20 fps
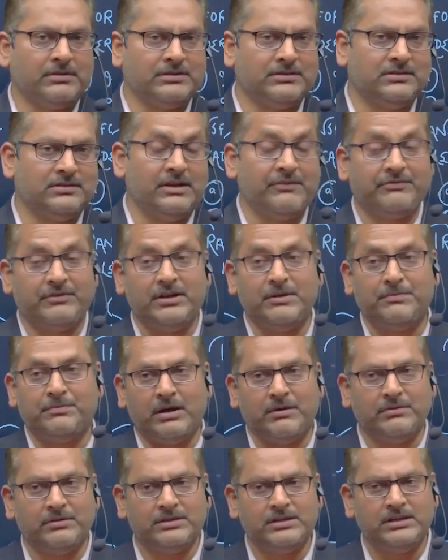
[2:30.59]
Referent
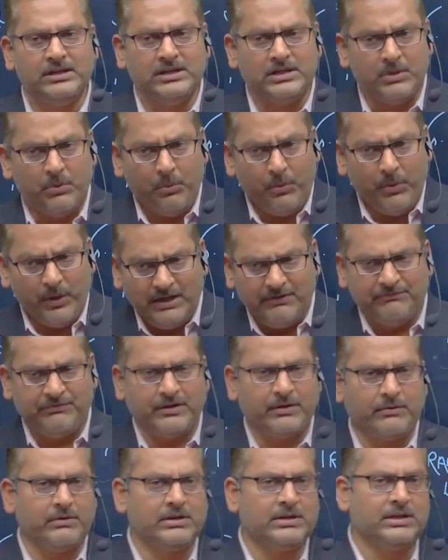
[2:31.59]
power, very
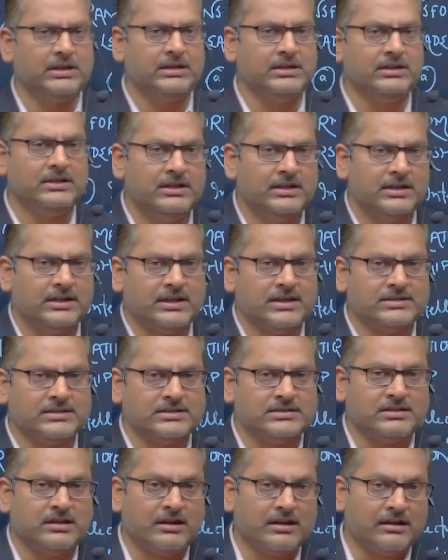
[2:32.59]
frequently
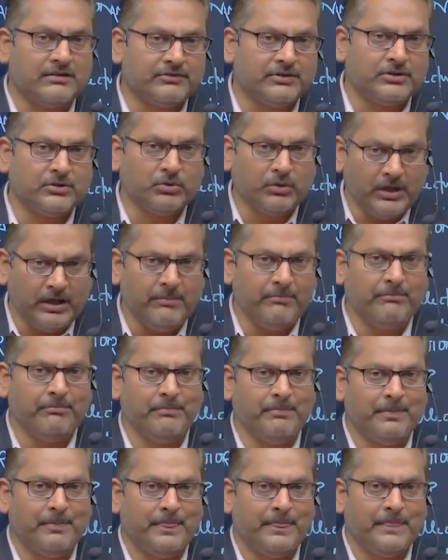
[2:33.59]
cases are referred to him.
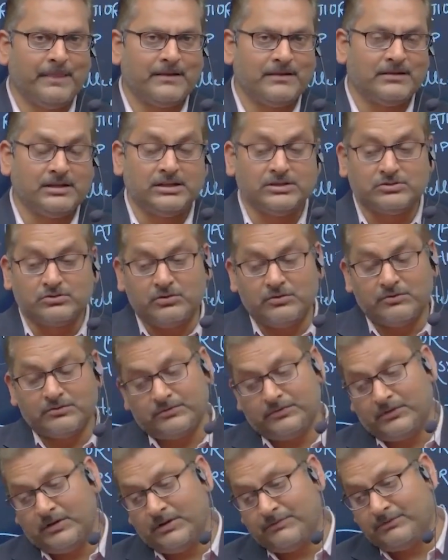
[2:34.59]
So
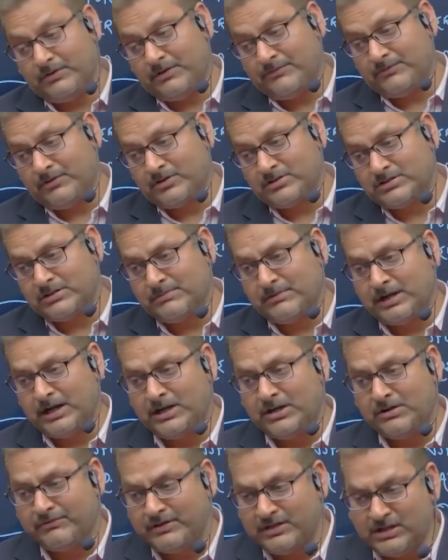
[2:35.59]
for some kind
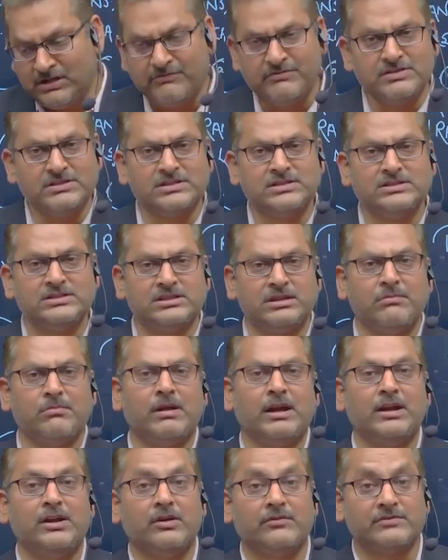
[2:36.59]
of intervention, some
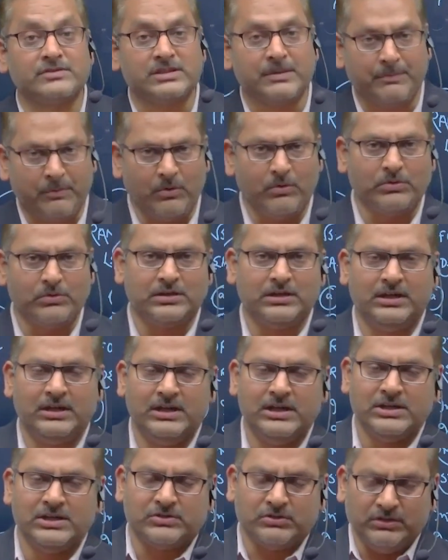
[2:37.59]
kind of support.
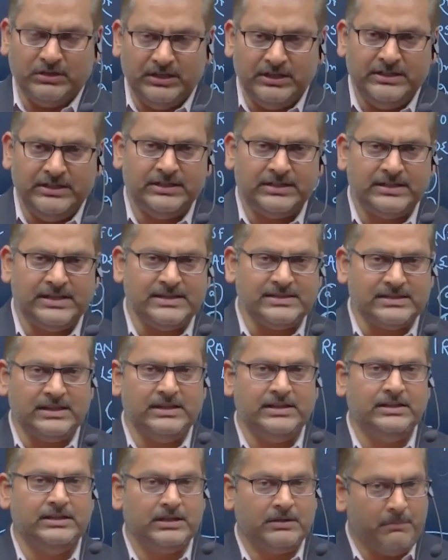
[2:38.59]
So leader is a
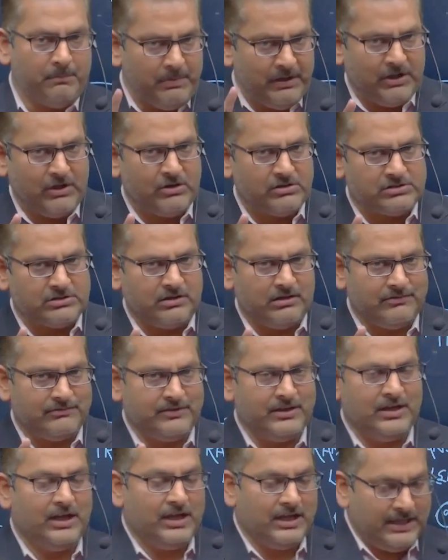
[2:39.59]
leader because of
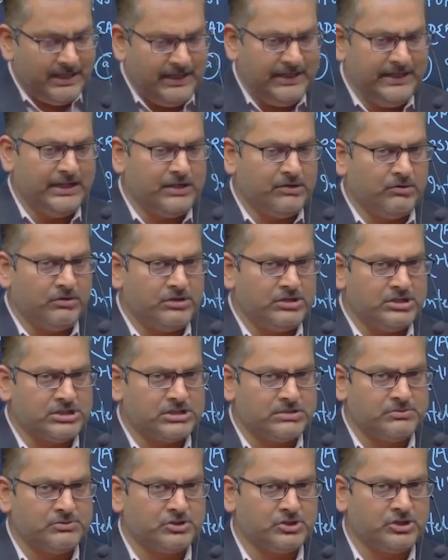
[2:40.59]
unequal
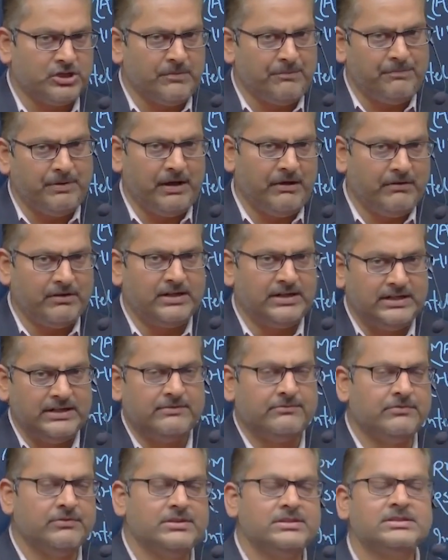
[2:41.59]
distribution of power and
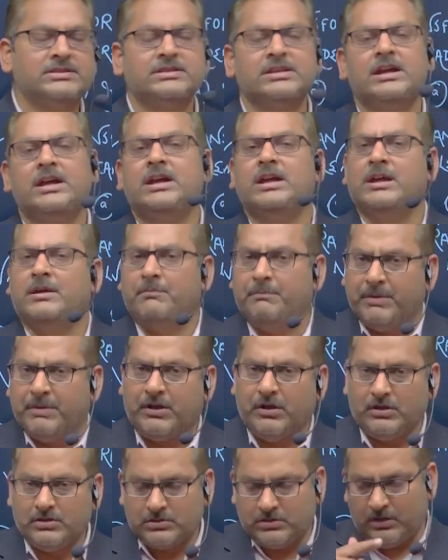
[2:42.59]
influence,
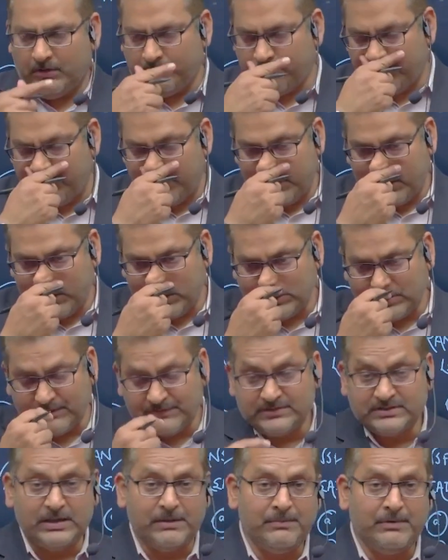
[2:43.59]
because of
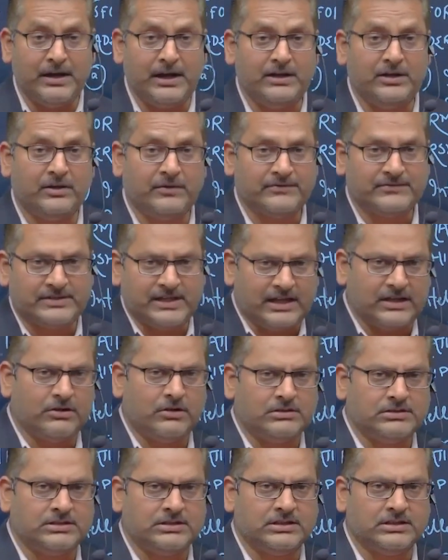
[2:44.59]
some kind of
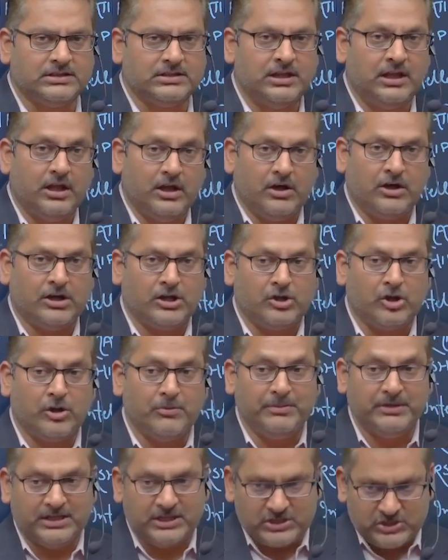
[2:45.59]
psychological or
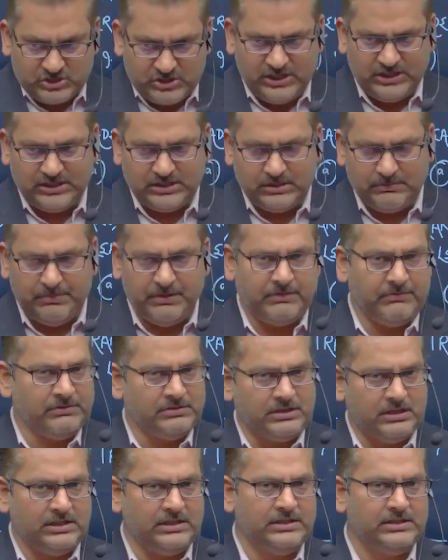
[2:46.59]
economic exchange between
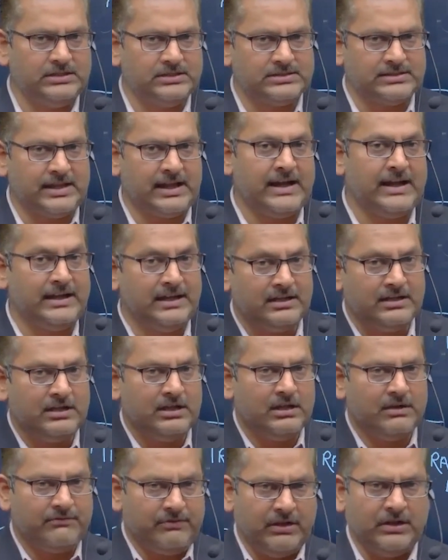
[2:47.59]
the leaders and
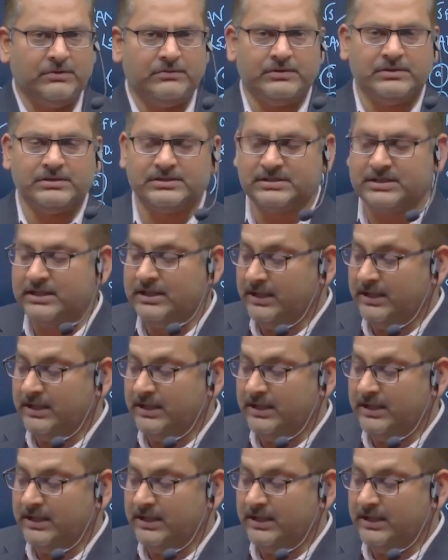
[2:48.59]
followers.